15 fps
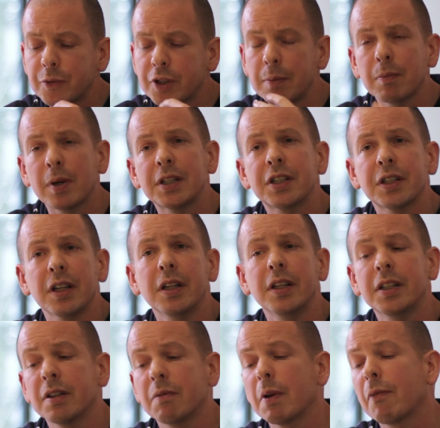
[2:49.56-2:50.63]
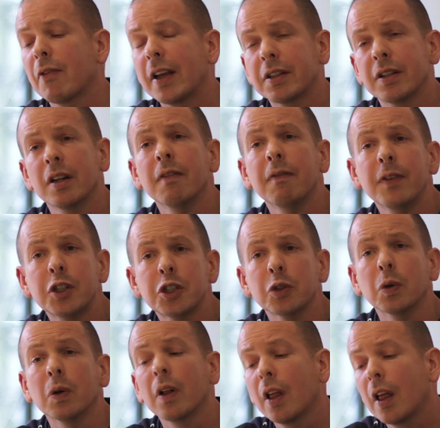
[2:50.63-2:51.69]
simplicity needed to reflect in a
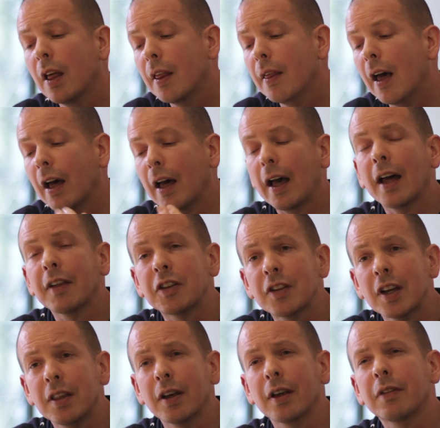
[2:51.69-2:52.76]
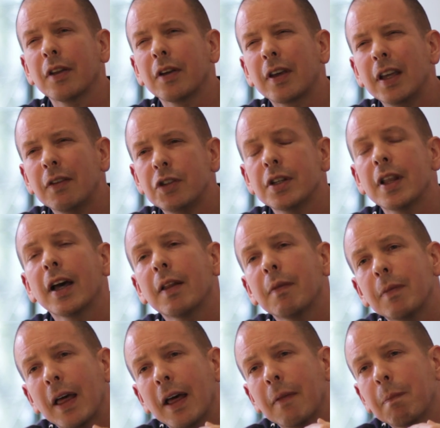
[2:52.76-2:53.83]
visual, as I say, that gives you
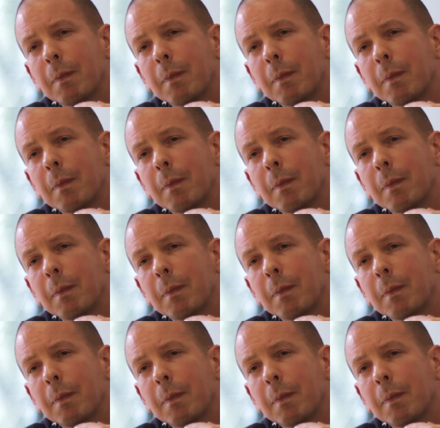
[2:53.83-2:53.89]
that